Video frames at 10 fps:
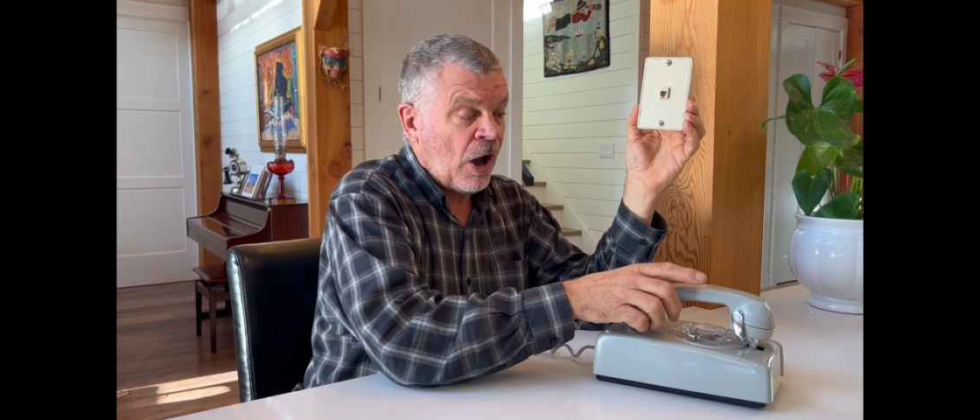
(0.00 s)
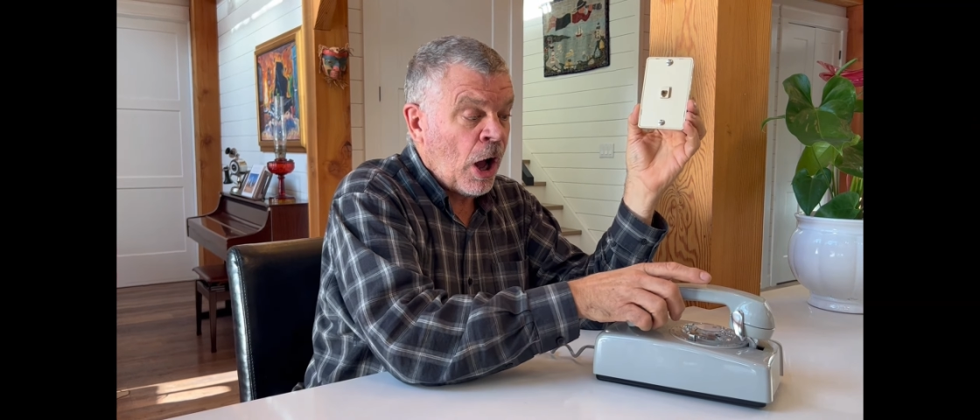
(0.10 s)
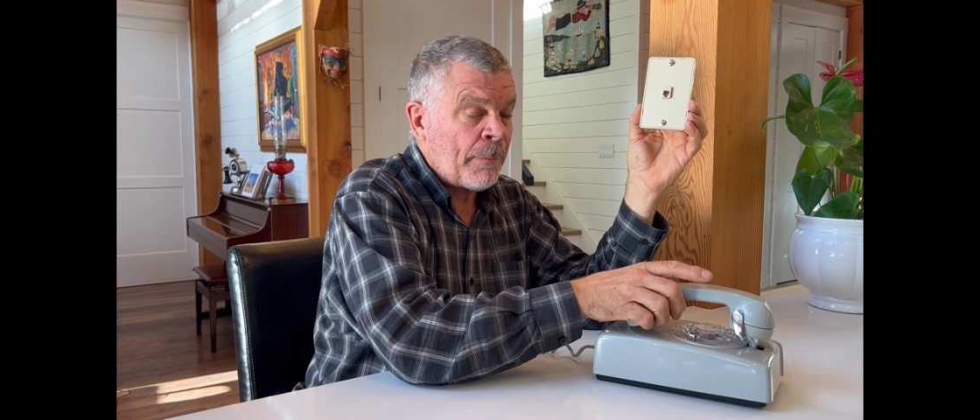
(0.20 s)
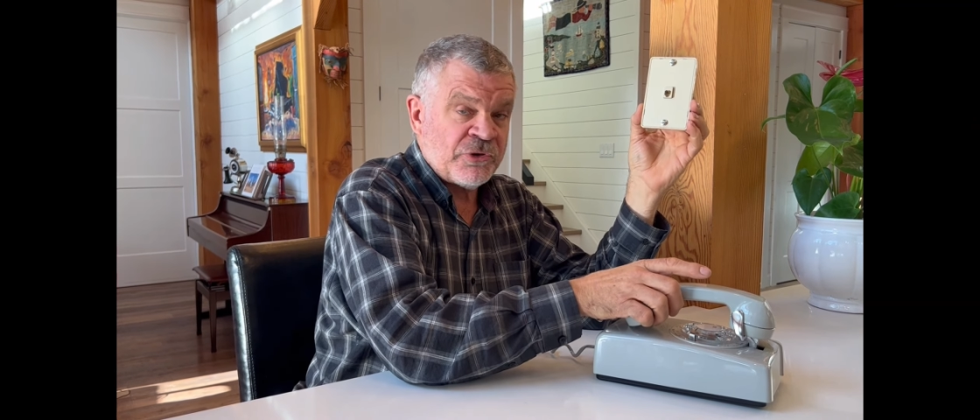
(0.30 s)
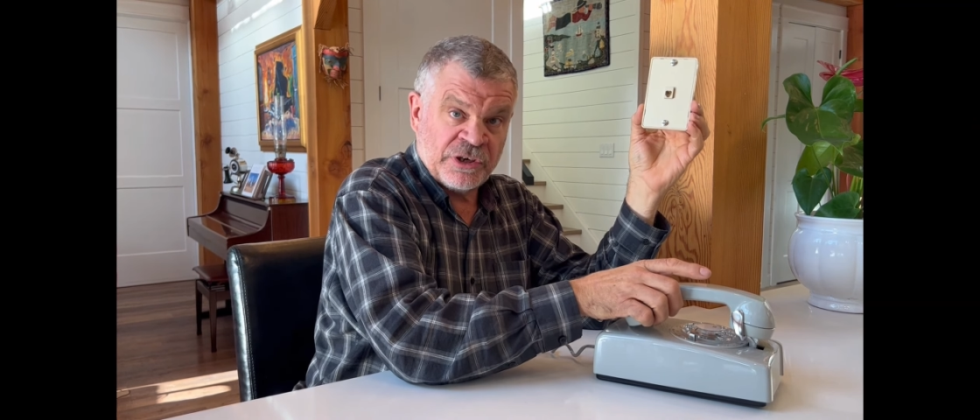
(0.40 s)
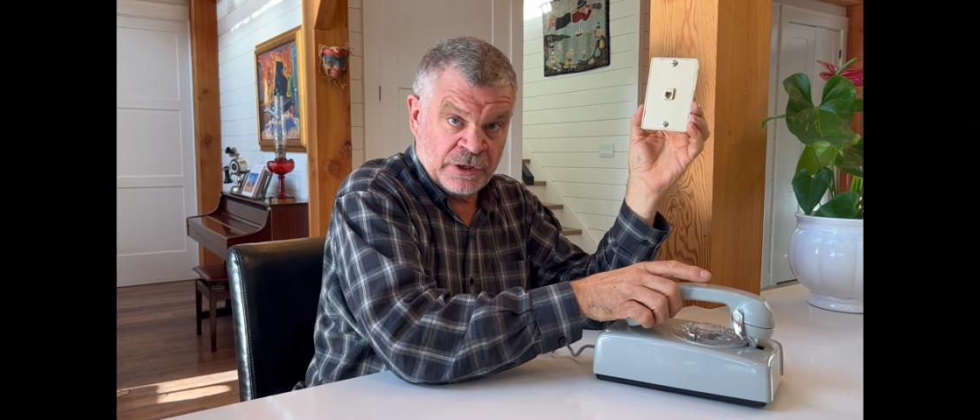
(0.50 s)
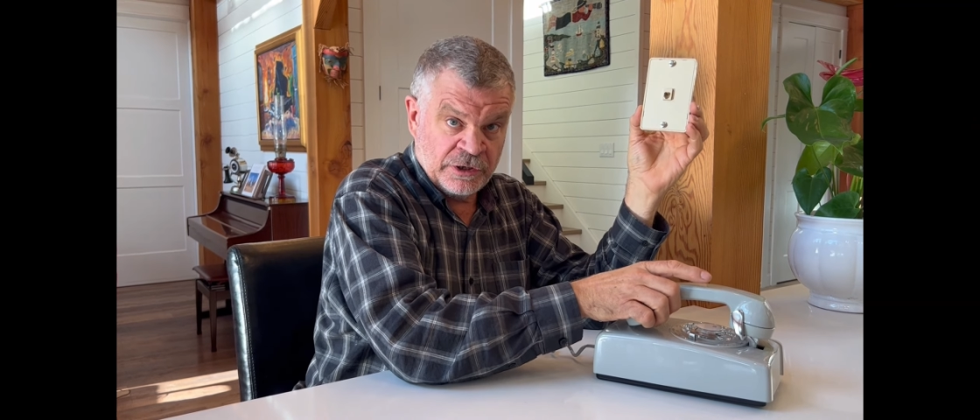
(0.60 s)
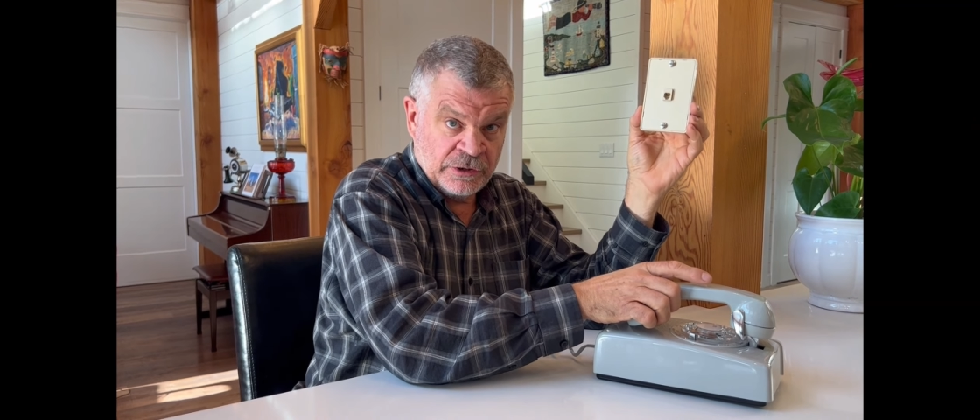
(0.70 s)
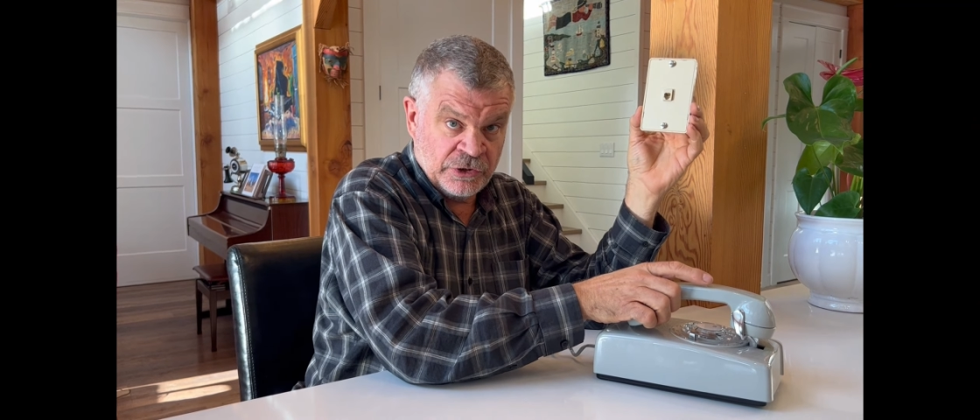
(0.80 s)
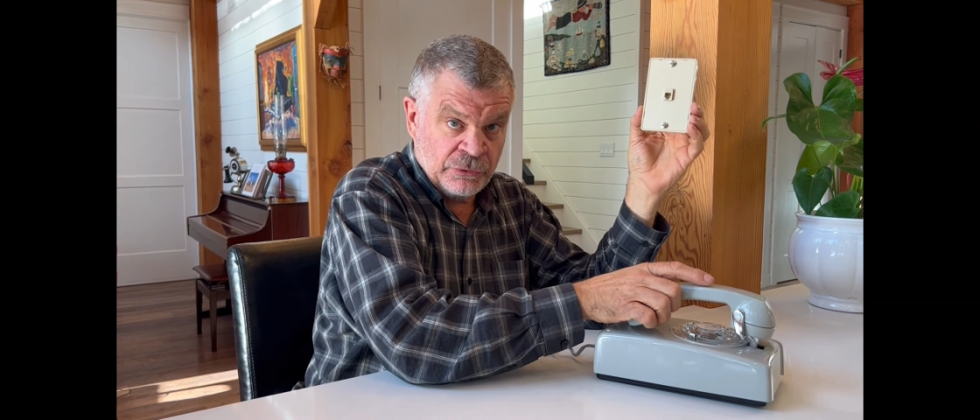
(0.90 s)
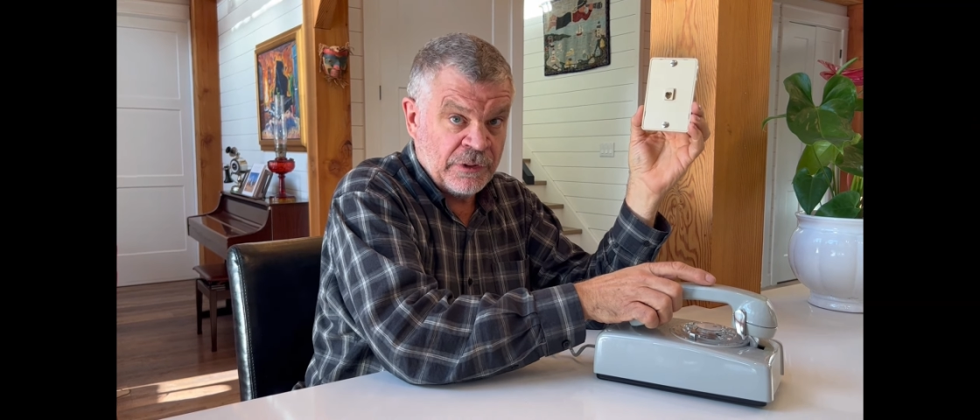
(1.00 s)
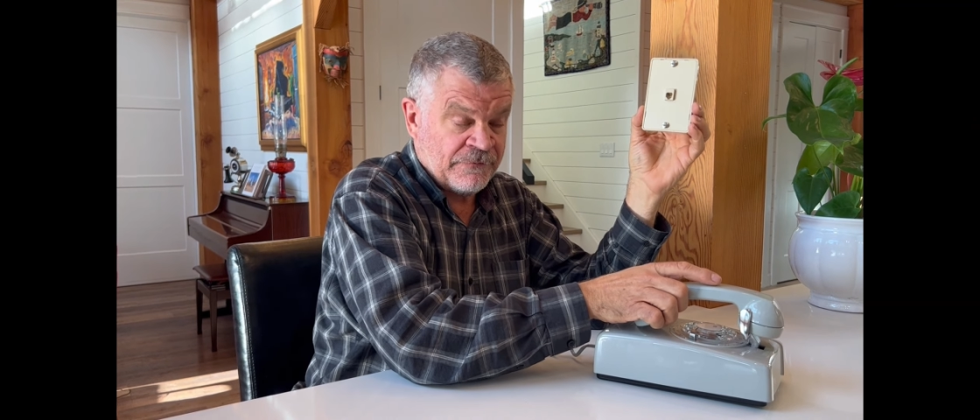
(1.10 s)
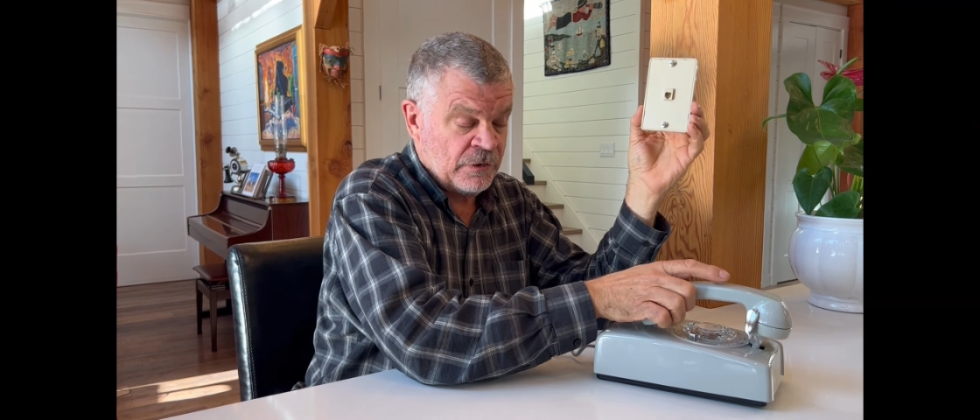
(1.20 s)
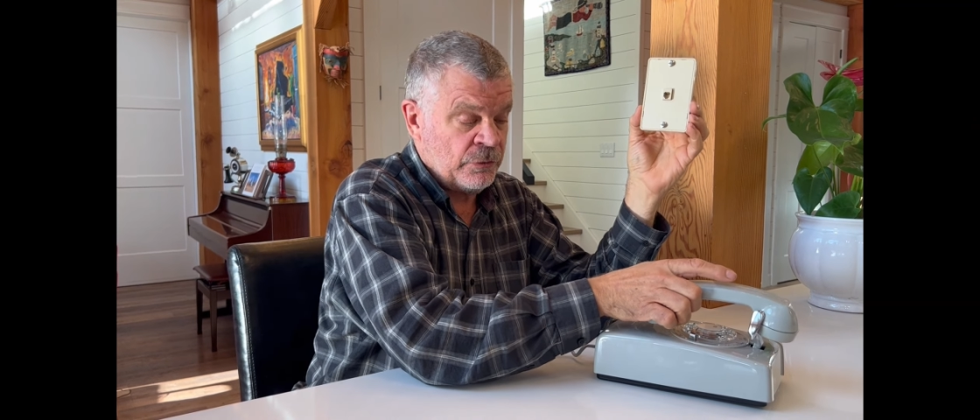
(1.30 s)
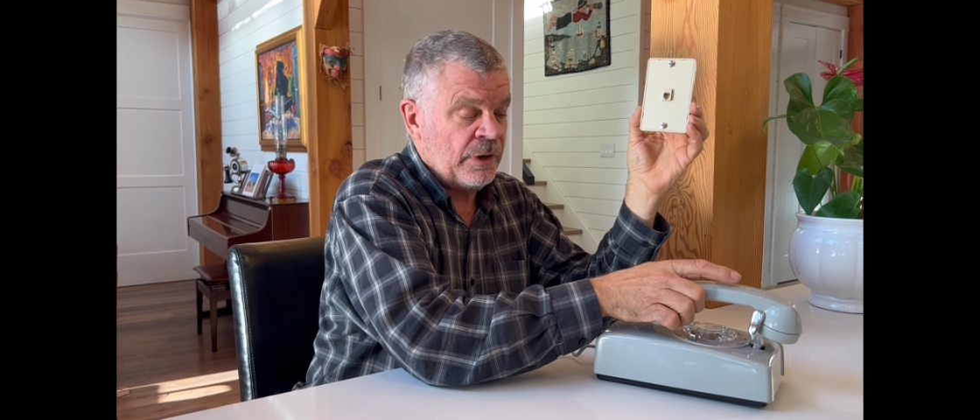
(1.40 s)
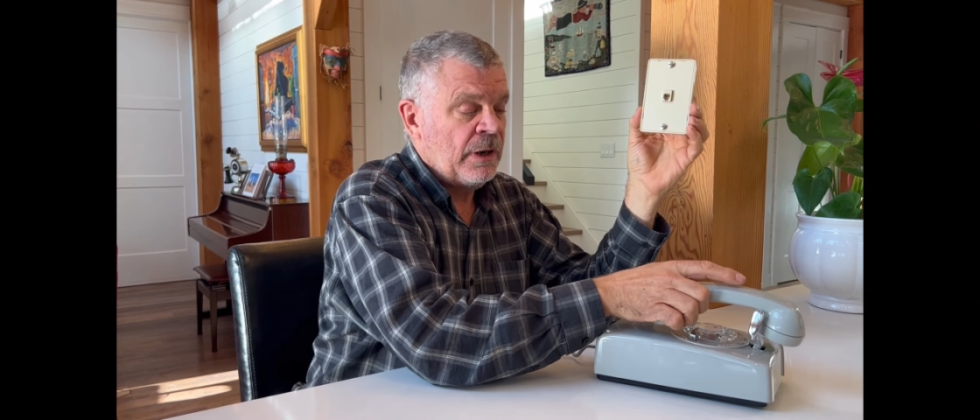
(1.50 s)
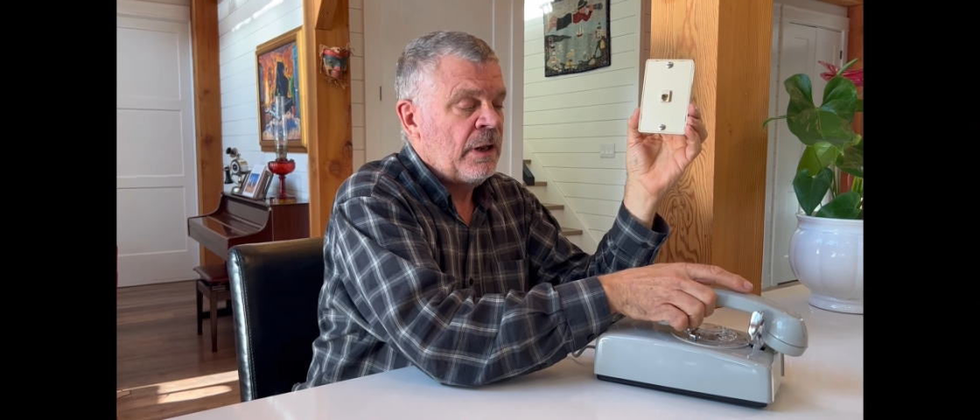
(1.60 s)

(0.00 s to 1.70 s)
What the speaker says: option to the phone.